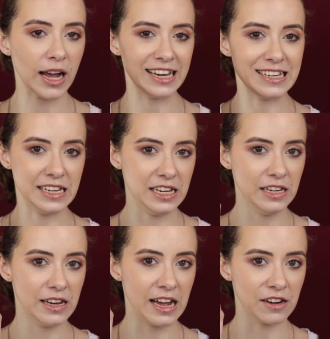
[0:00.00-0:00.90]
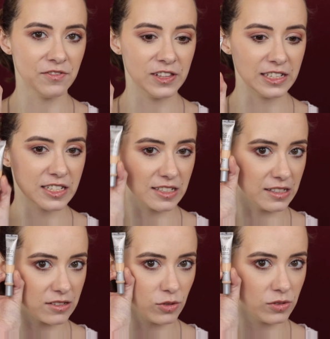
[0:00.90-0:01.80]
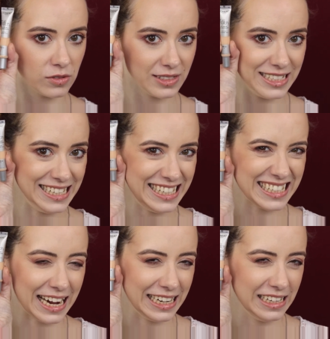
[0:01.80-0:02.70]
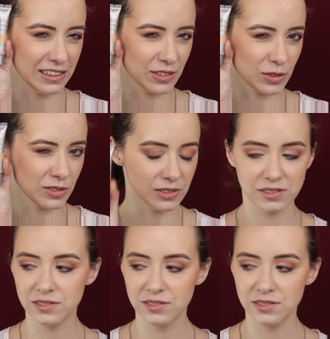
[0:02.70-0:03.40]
I need out of this little teeny tiny little